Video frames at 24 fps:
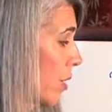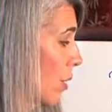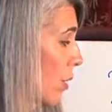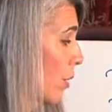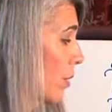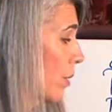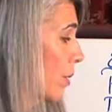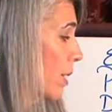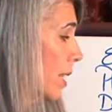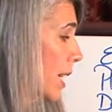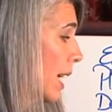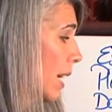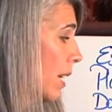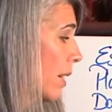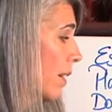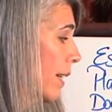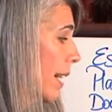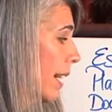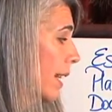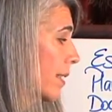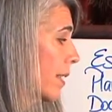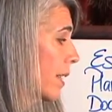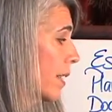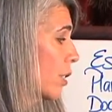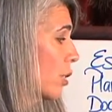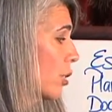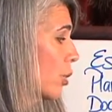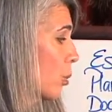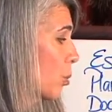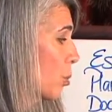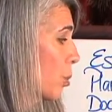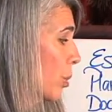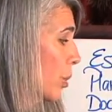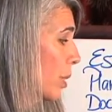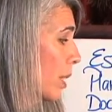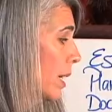So if you take your assets, you
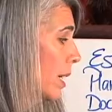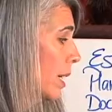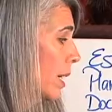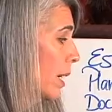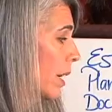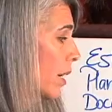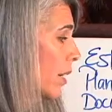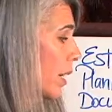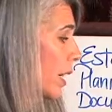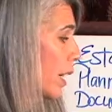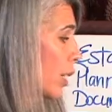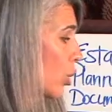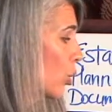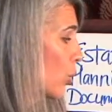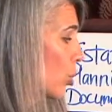put it in here and